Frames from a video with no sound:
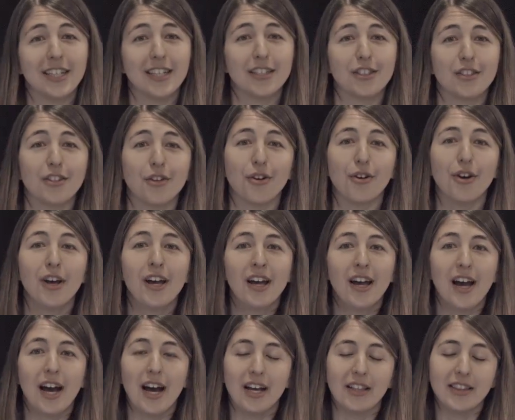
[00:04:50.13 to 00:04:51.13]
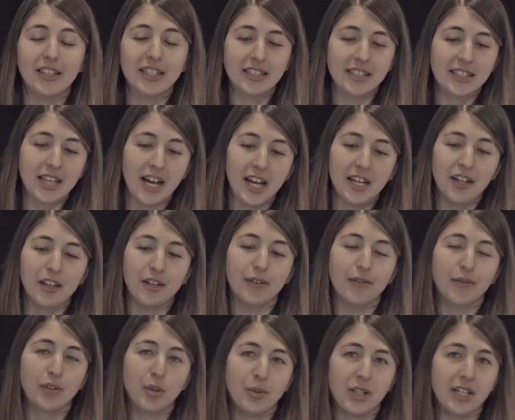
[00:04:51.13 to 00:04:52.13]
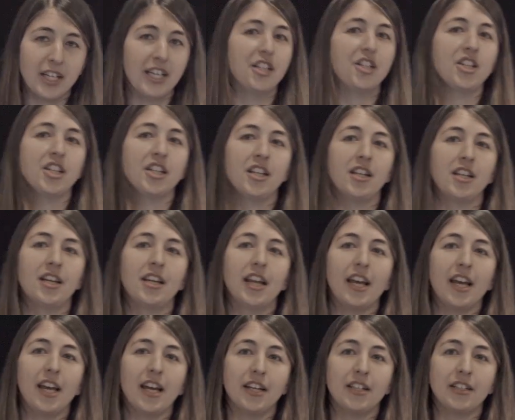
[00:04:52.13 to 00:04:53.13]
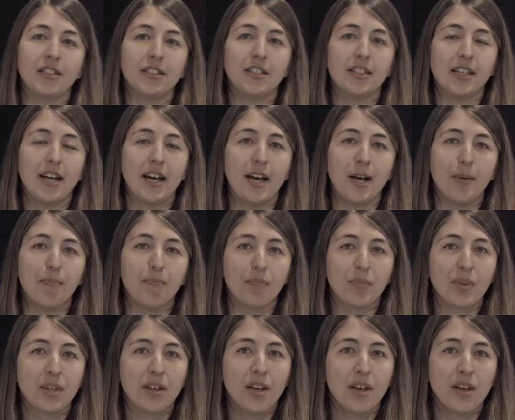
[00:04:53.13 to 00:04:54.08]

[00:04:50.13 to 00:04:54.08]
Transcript: And so this side of communication and